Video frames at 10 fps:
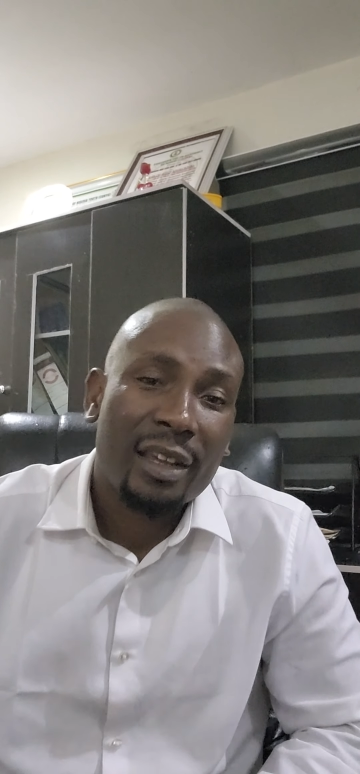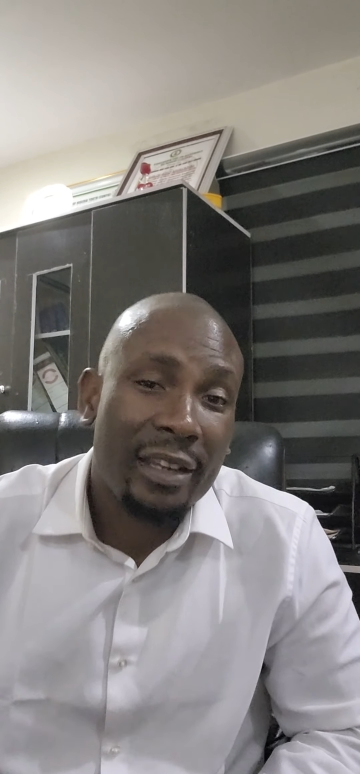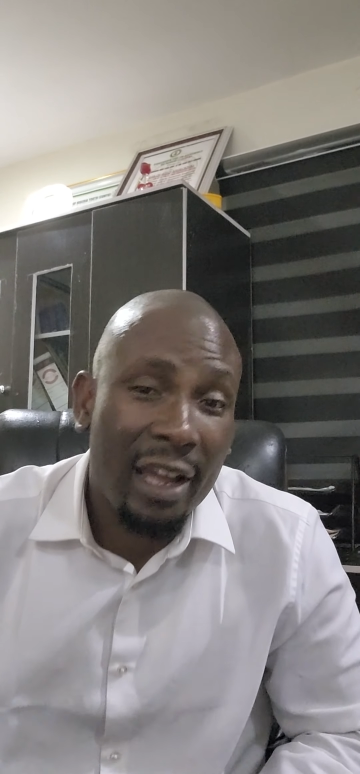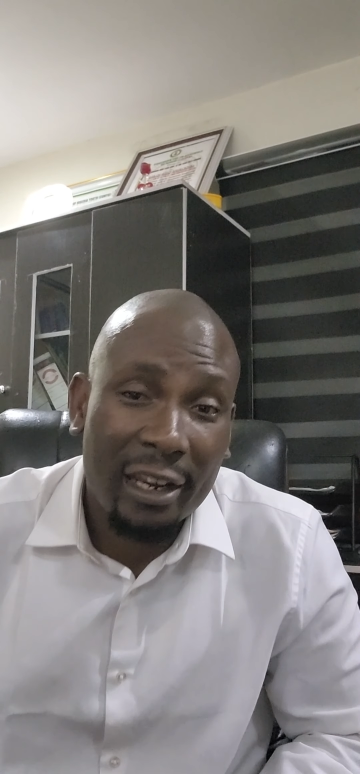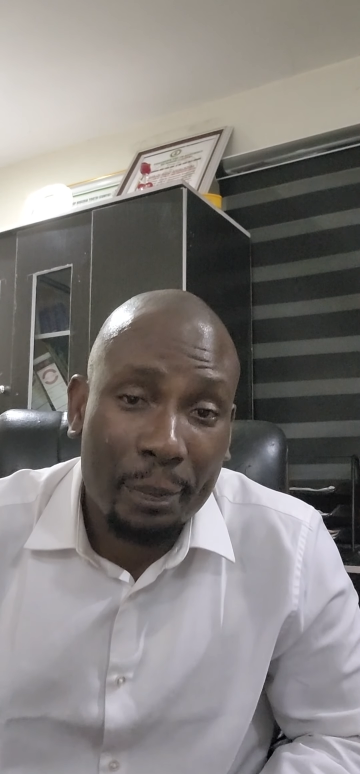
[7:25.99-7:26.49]

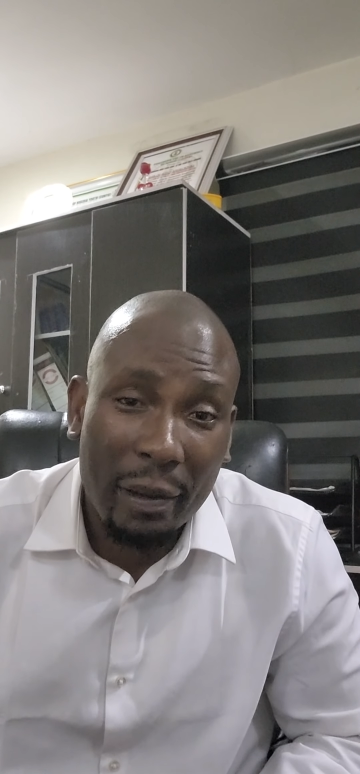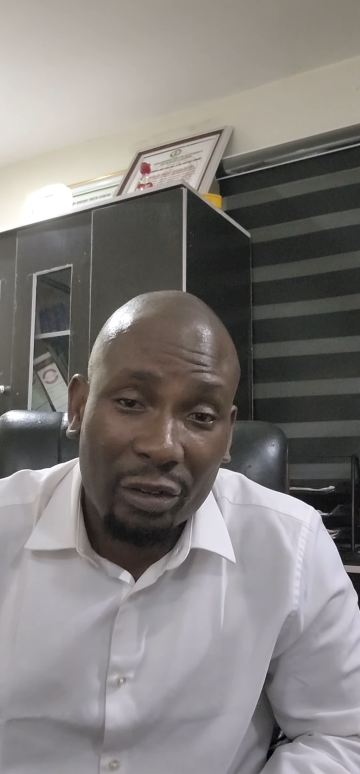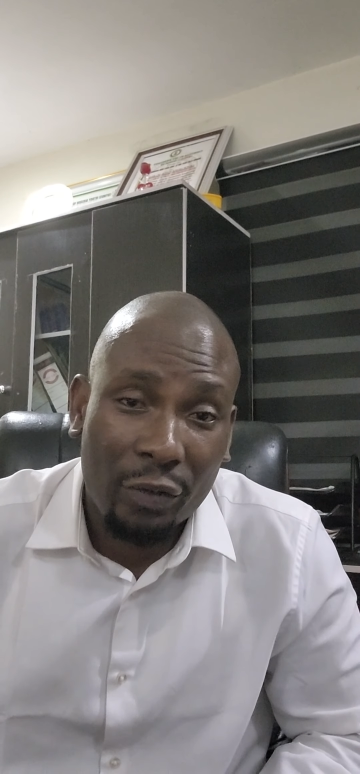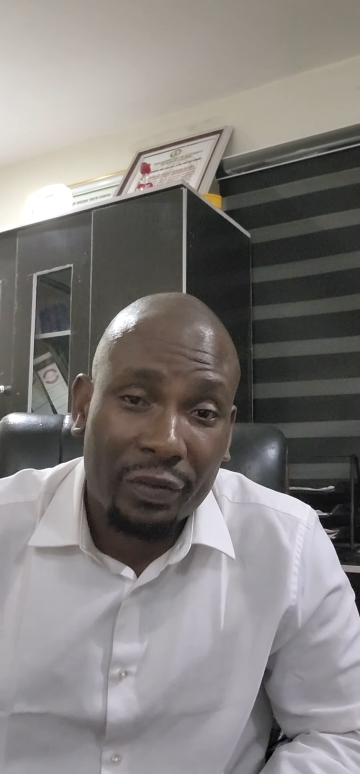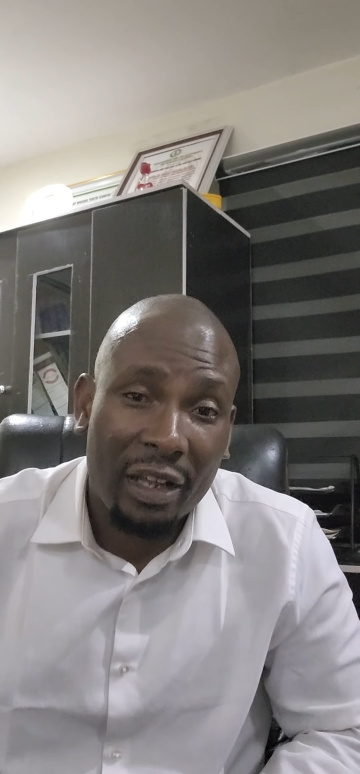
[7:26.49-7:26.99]
in any
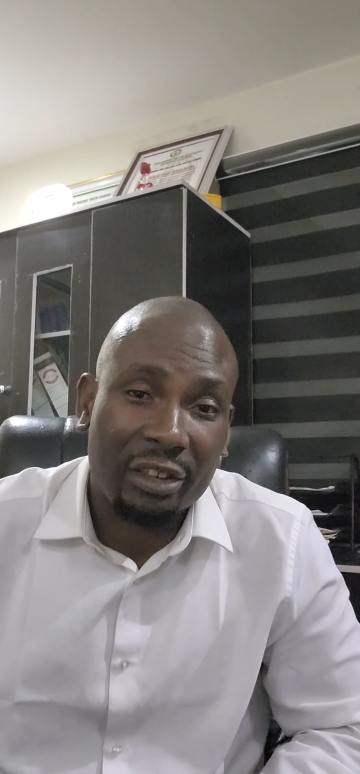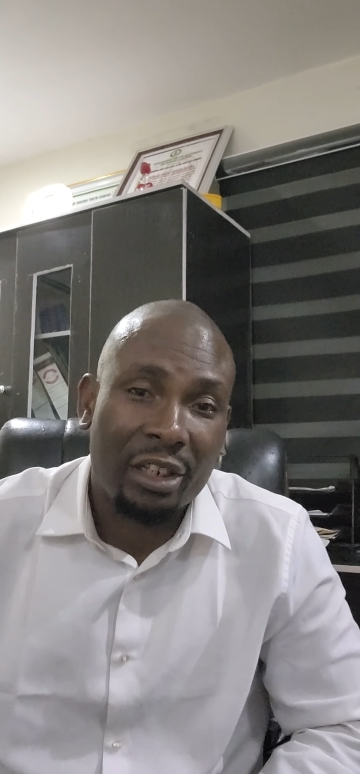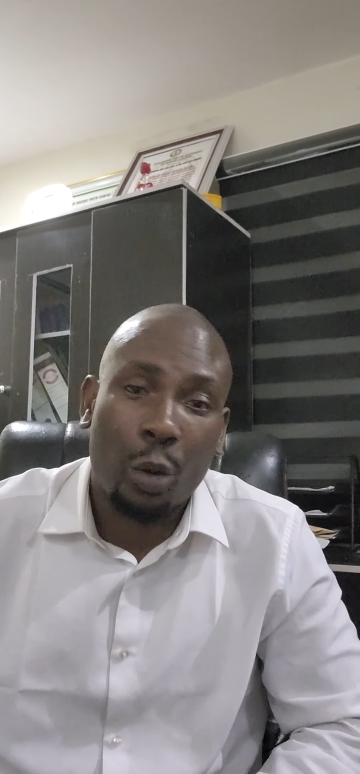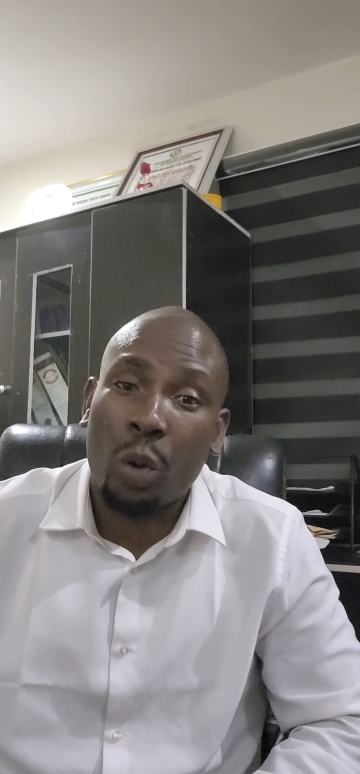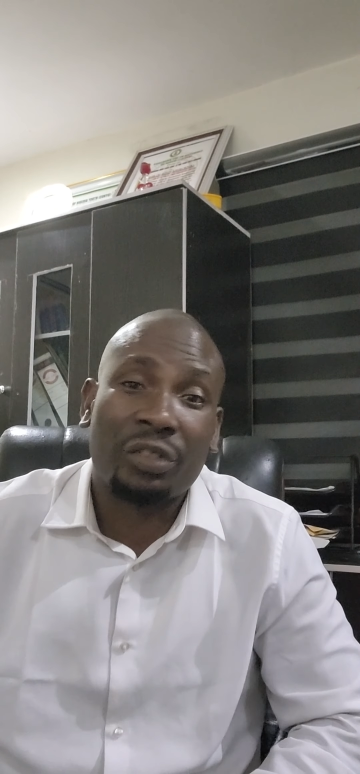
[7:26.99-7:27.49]
part of
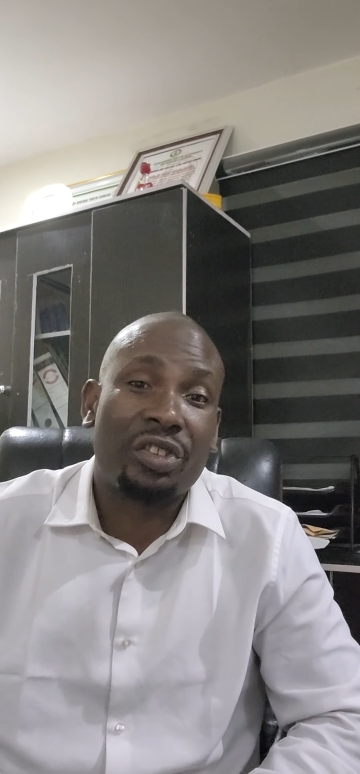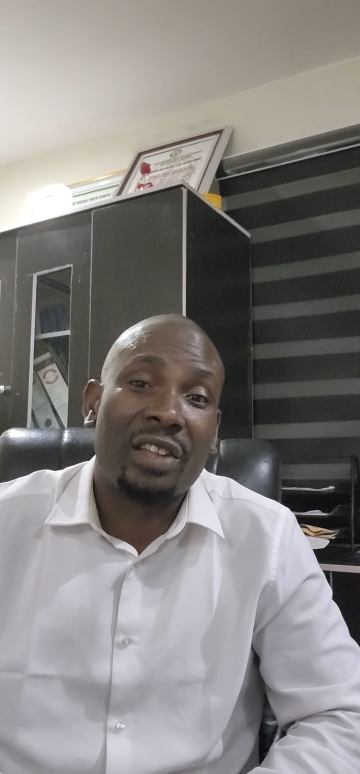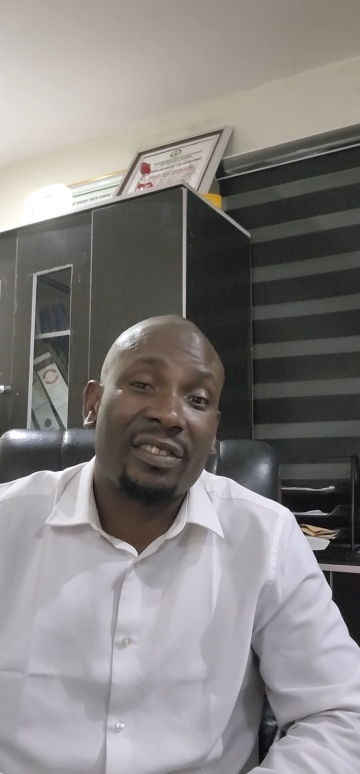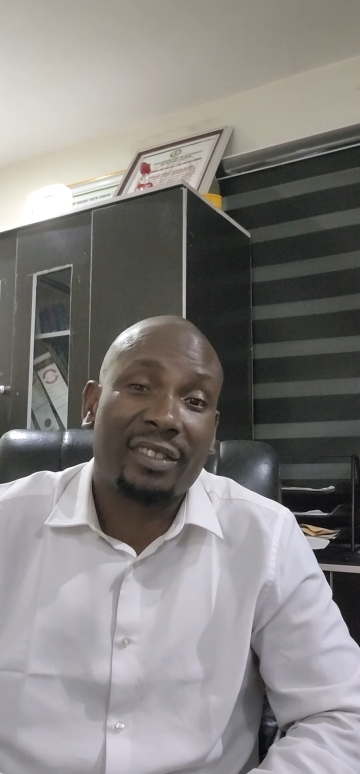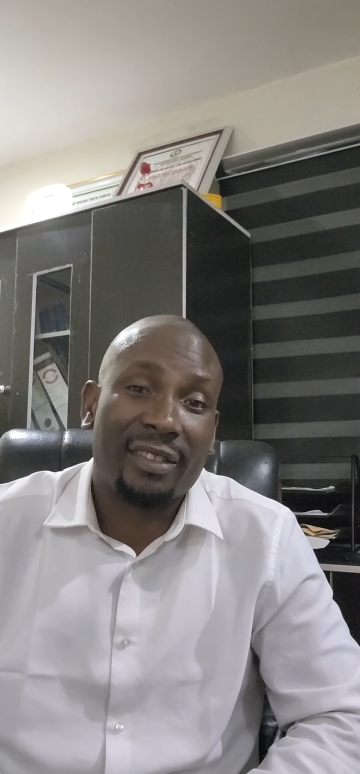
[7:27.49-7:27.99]
Nigeria once
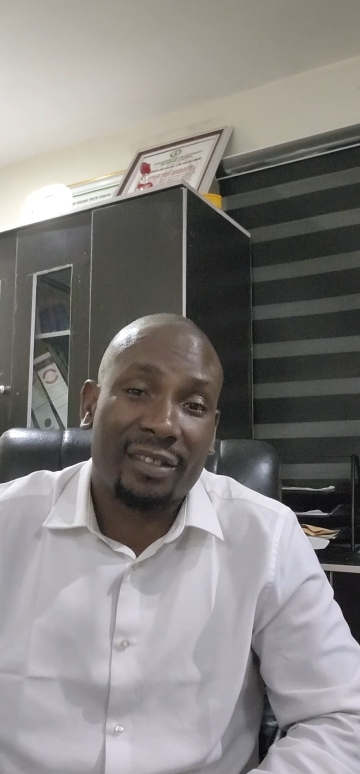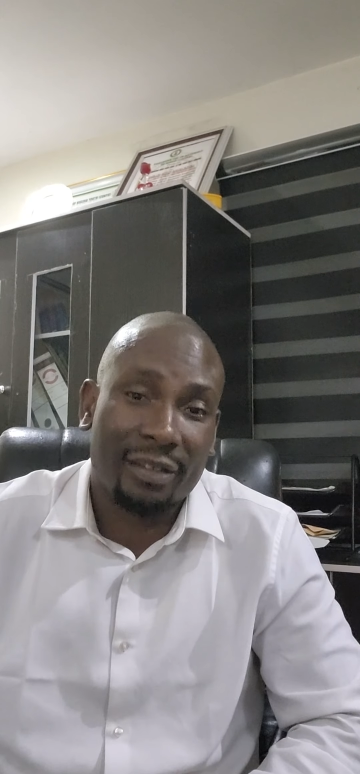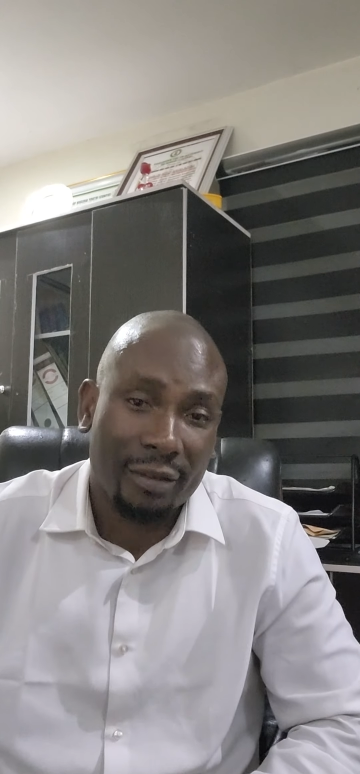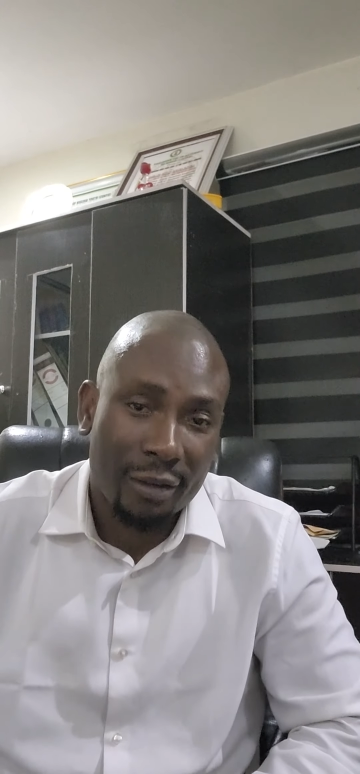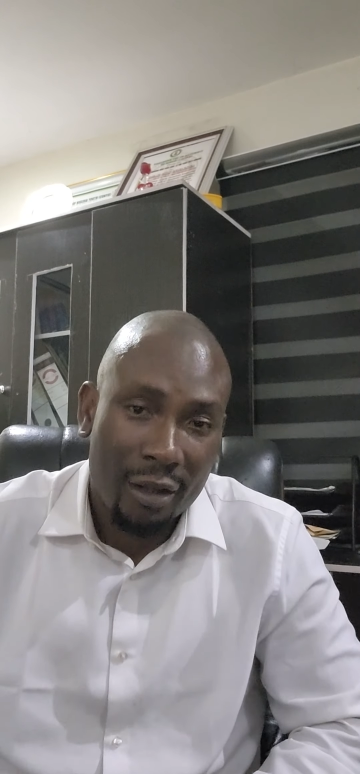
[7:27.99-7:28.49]
you're a
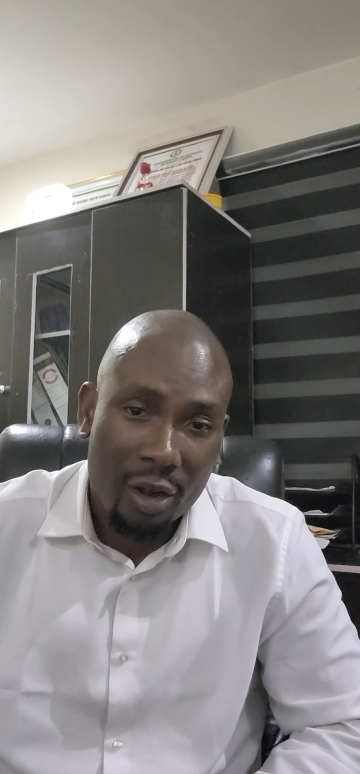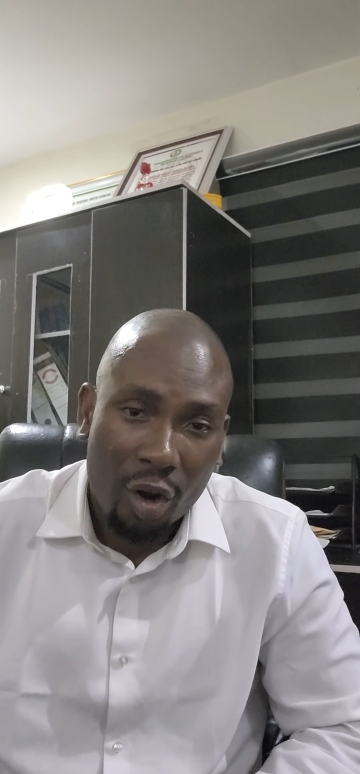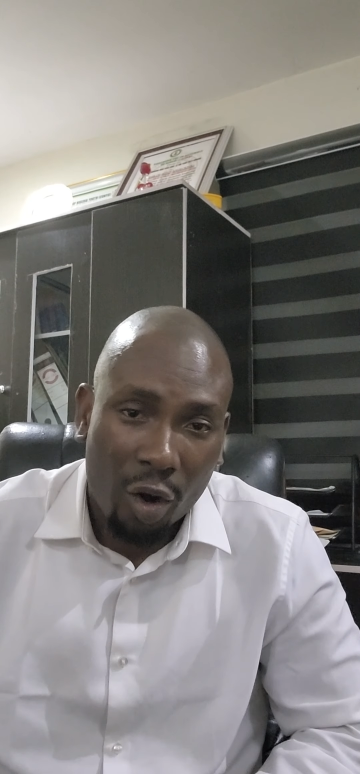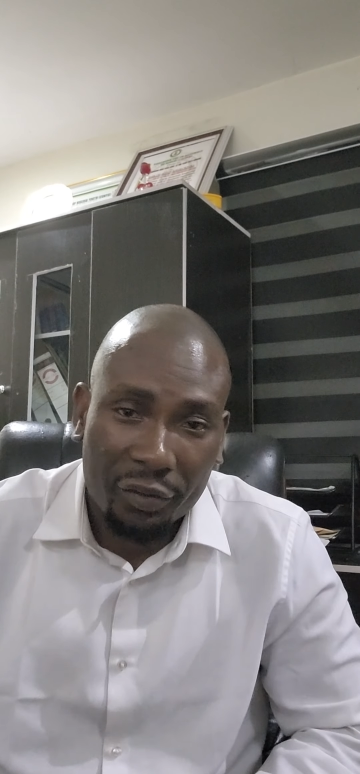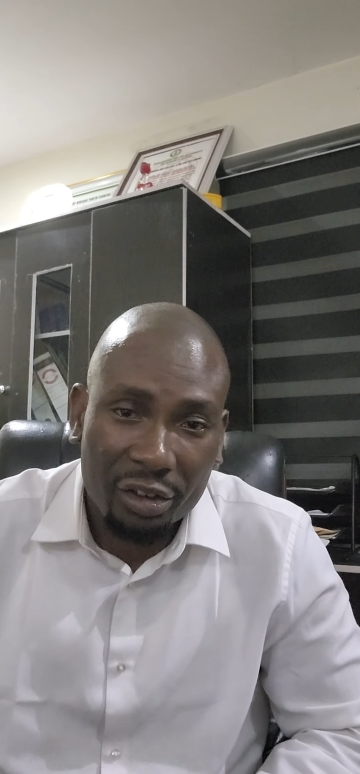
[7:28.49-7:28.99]
citizen
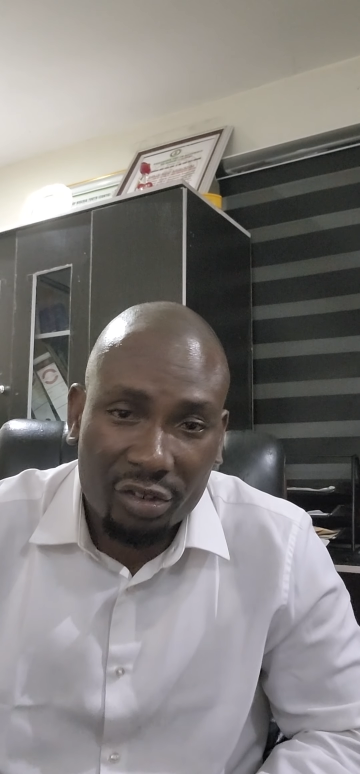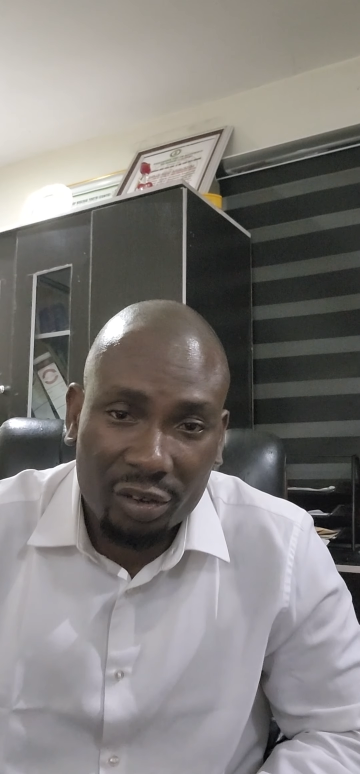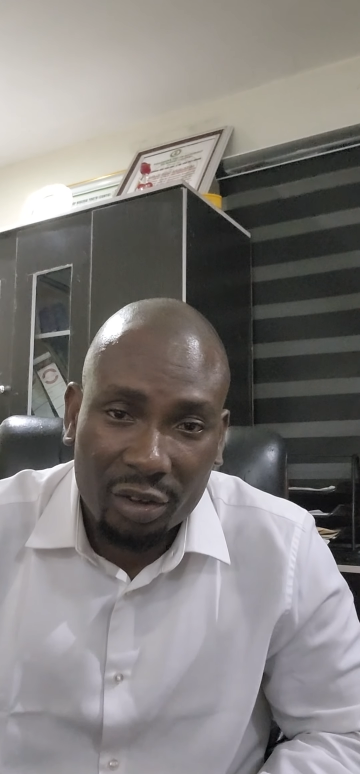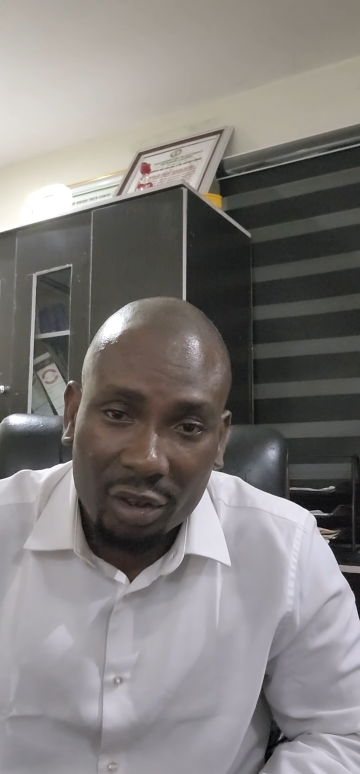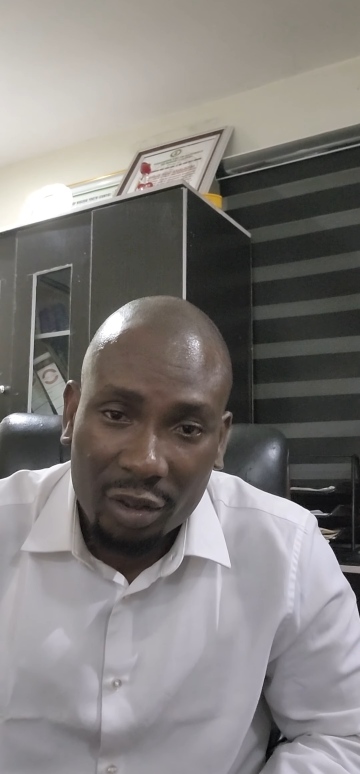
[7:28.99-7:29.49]
of this